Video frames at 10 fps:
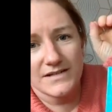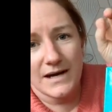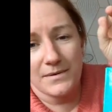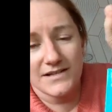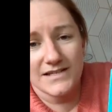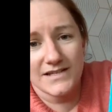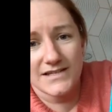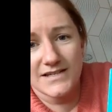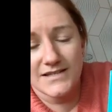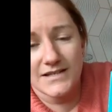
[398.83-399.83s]
tablets in the
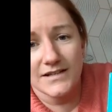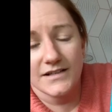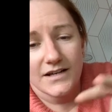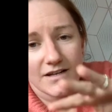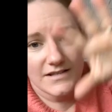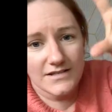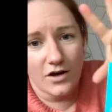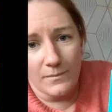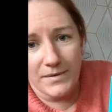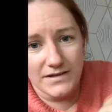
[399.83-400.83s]
system because it's
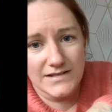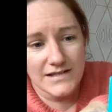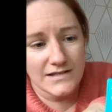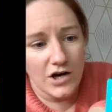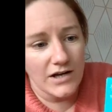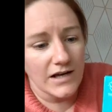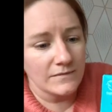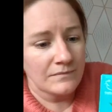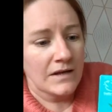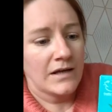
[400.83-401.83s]
all a built-in
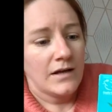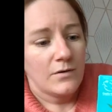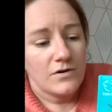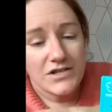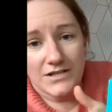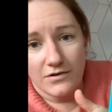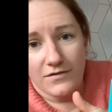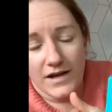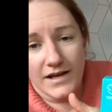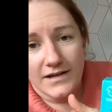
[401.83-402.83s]
toilet, which is
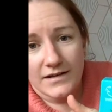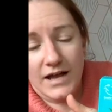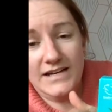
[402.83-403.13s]
lovely.